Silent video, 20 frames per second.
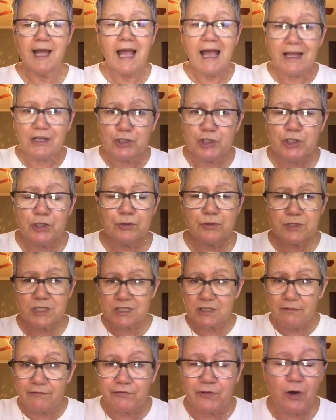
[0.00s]
and use
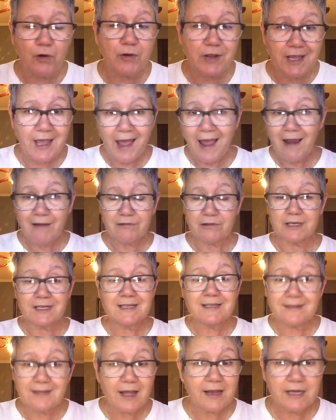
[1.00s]
the
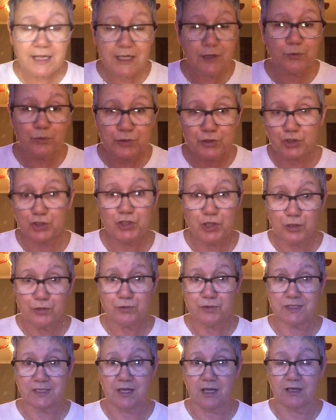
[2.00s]
vulgarity that he was
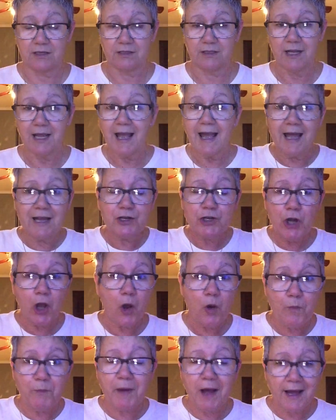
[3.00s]
using and
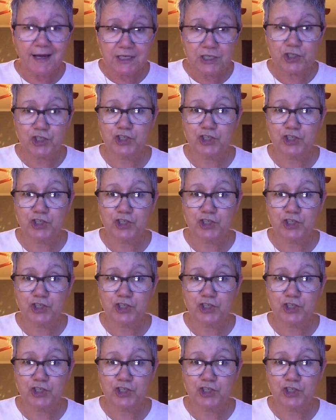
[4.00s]
nobody